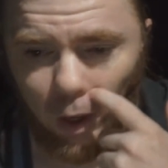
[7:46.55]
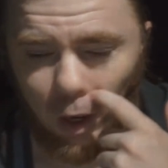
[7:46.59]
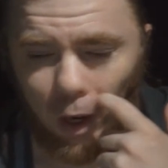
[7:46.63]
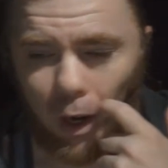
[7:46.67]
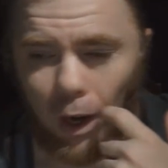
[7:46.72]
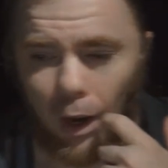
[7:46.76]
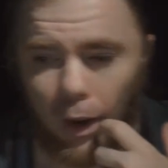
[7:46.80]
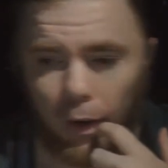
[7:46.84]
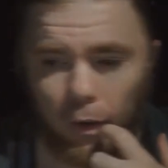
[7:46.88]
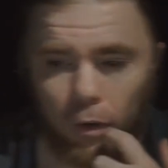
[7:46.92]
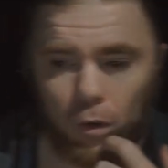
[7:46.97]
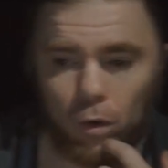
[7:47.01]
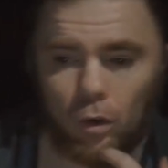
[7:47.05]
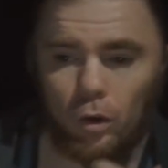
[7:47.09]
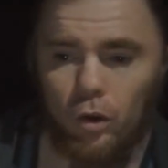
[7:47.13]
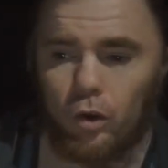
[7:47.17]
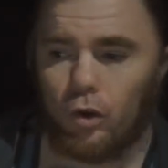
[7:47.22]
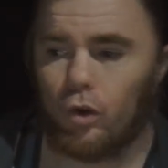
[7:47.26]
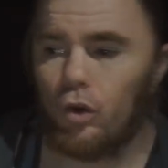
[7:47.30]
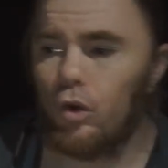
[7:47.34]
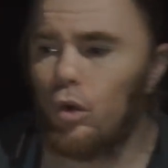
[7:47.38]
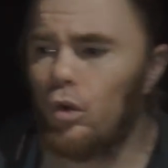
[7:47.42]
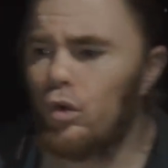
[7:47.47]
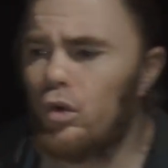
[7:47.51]
and
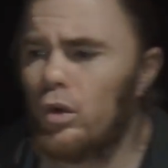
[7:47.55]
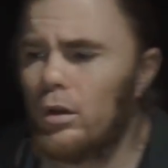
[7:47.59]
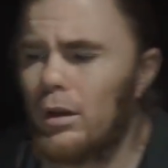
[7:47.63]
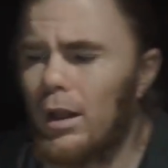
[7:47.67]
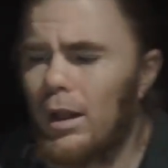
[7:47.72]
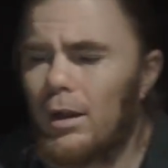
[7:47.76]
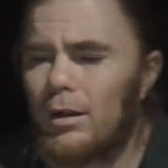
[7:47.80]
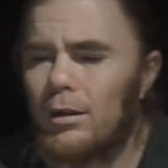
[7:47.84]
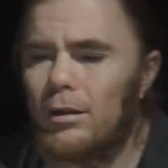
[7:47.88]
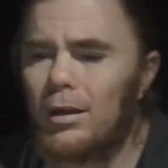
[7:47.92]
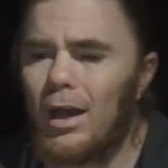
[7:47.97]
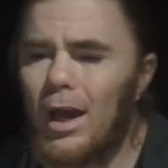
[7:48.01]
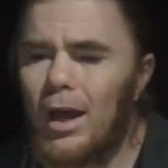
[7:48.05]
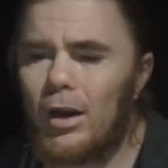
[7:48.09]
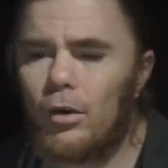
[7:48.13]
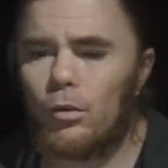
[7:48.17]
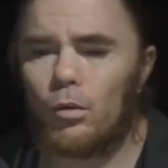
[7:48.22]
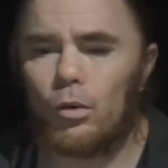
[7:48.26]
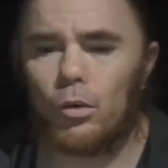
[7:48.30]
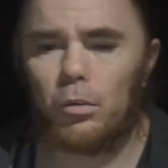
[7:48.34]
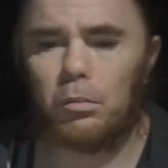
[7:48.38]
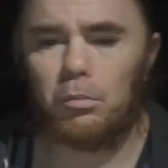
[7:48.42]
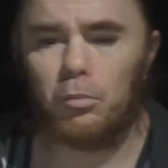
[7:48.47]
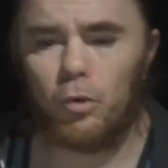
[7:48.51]
using that
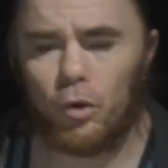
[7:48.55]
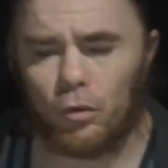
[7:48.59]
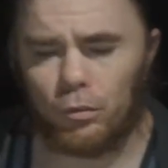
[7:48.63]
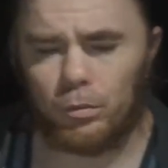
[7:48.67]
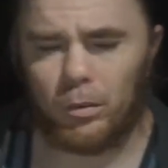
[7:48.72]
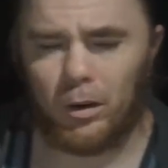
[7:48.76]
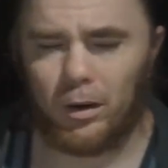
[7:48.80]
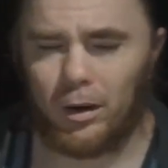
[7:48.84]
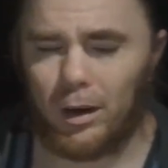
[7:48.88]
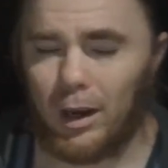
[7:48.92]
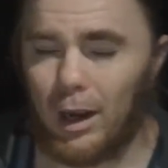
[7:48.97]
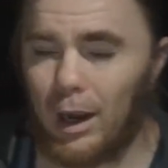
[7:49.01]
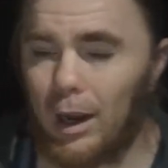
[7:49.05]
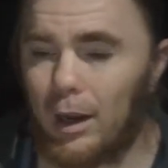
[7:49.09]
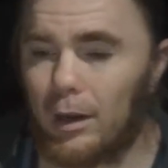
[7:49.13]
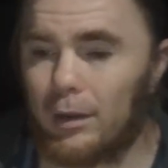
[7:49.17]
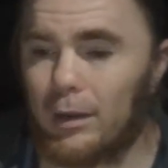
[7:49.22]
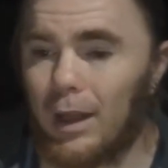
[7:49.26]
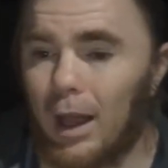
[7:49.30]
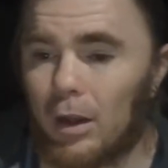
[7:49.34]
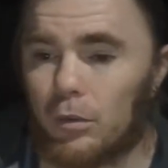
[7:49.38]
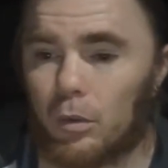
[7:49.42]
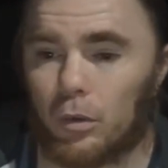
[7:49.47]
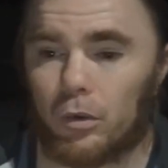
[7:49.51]
lateral movement, and
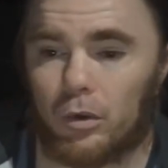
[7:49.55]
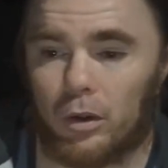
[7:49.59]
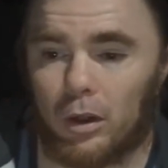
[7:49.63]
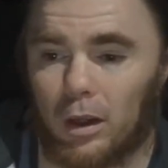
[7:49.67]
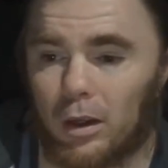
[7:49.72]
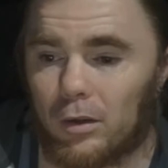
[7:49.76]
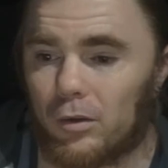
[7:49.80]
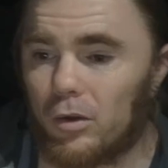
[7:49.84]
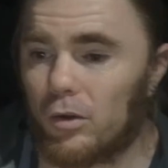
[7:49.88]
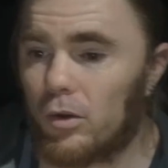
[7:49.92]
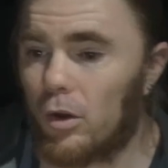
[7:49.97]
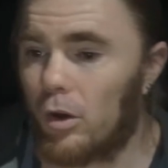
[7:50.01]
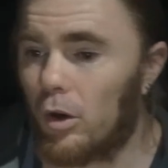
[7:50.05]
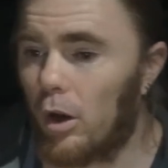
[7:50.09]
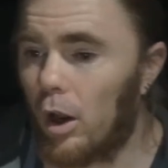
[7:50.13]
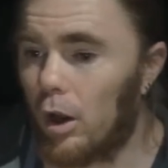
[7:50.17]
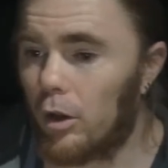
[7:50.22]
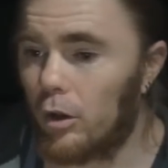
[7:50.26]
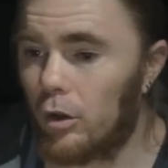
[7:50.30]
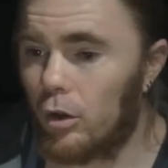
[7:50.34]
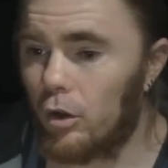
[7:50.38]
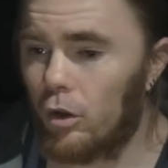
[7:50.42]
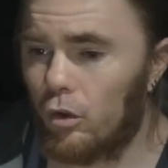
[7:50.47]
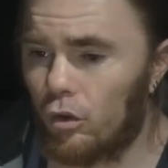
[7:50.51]
that's what Diaz's are
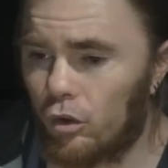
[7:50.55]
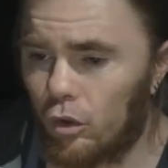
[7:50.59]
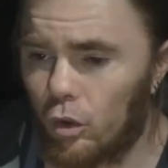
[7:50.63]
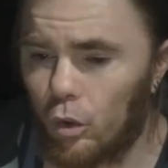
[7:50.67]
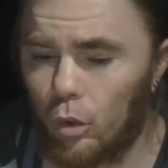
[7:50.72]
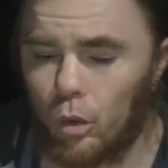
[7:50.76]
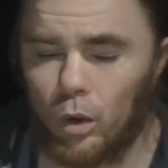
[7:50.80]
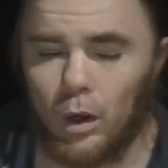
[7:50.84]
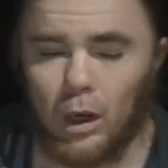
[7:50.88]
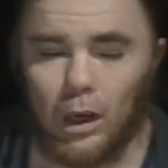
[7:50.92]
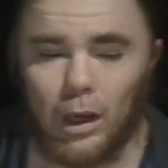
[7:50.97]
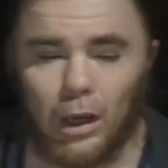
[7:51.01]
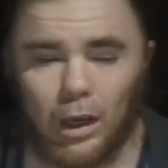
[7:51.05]
not used to,